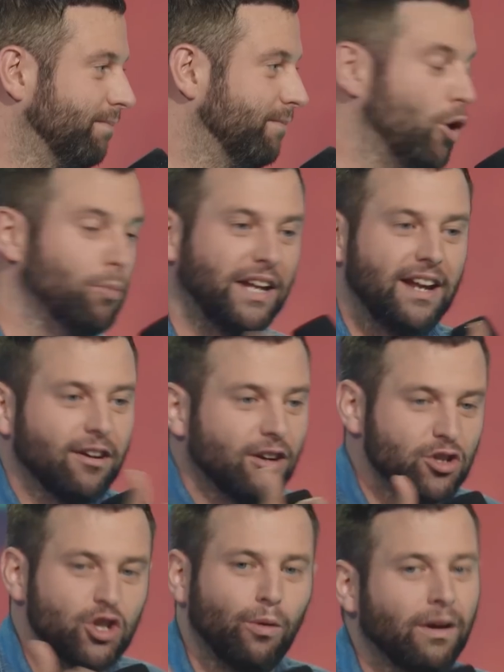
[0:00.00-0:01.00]
Nobody here
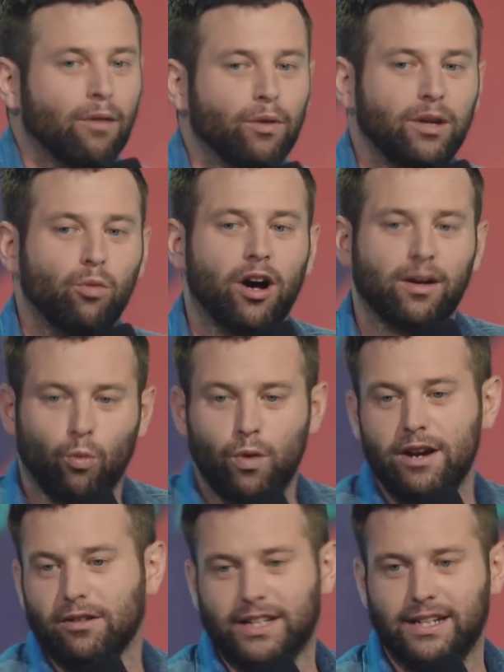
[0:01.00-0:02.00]
goes, you know what I really want?
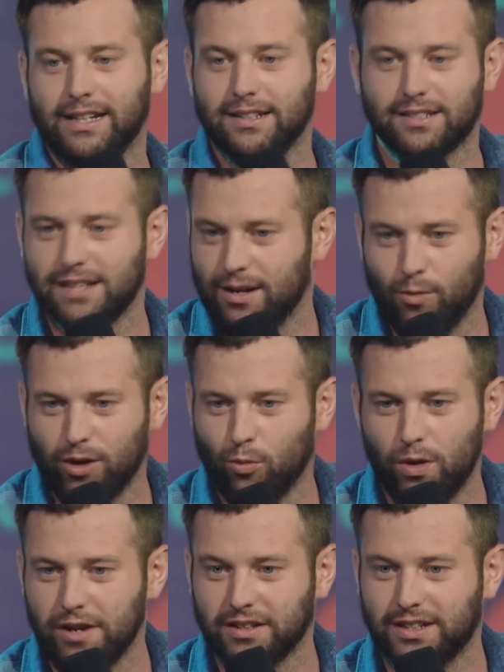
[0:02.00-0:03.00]
Weird kids. I don't want a
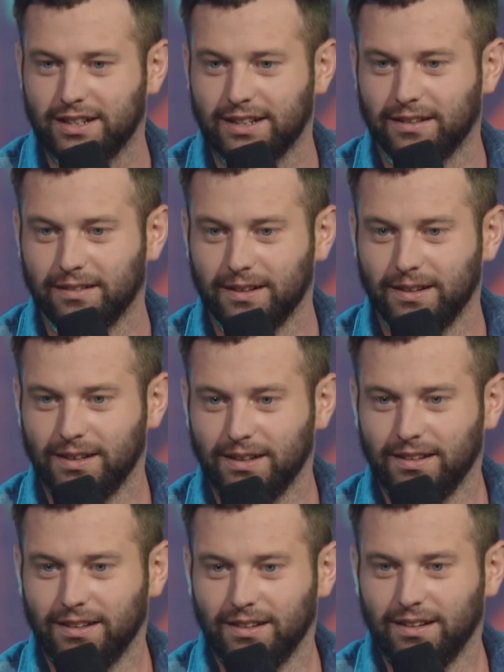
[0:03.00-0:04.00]
weird kid.
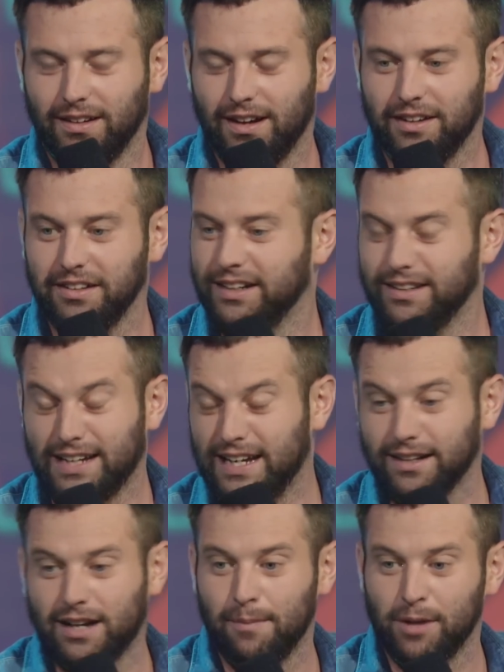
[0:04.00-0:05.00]
I needed a
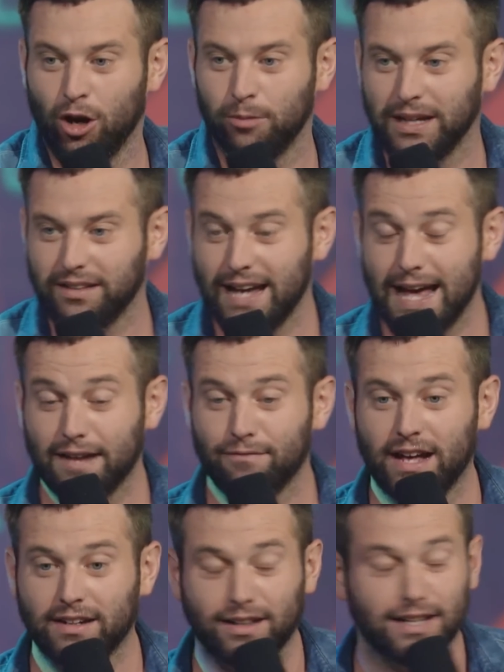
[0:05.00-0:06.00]
kid coming home like, Dad, I found a